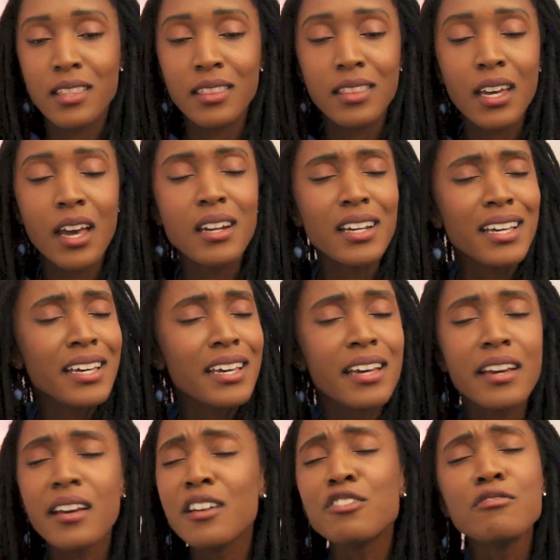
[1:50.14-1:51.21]
And then a
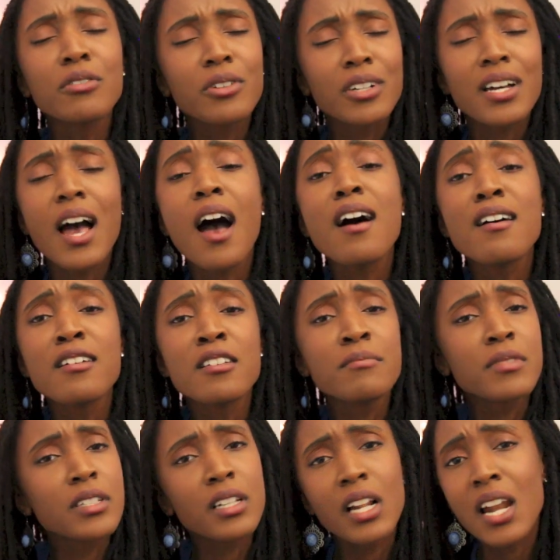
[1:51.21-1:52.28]
hero
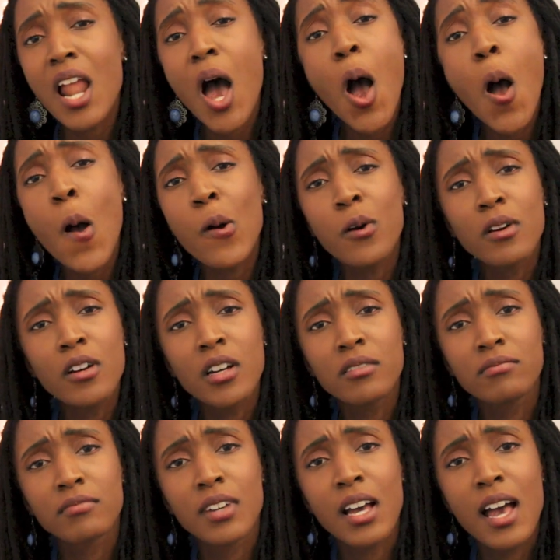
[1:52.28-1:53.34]
comes
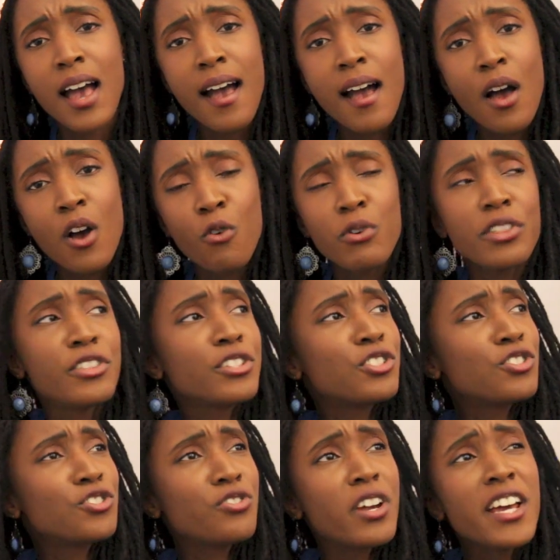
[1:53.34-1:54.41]
along
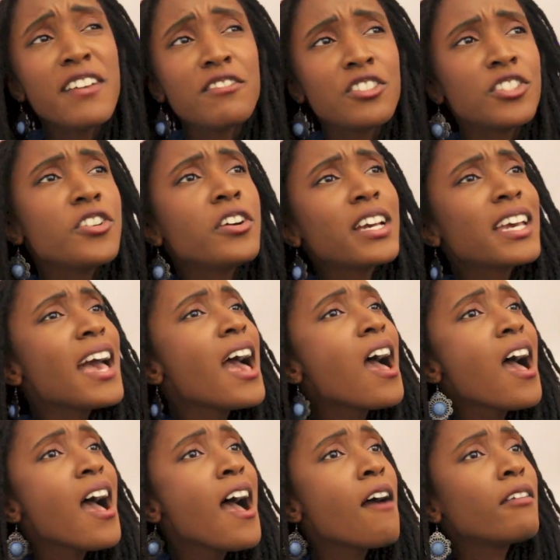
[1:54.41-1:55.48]
with the strength to
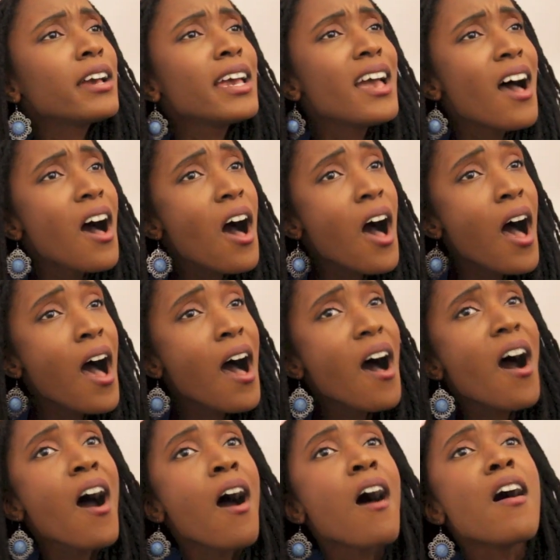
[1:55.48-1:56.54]
carry
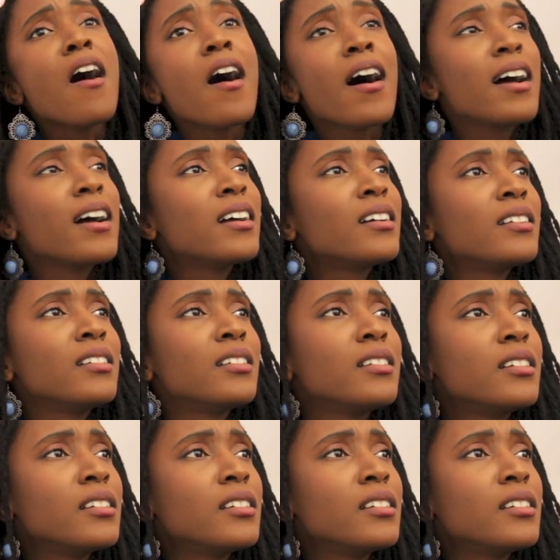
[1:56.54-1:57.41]
on.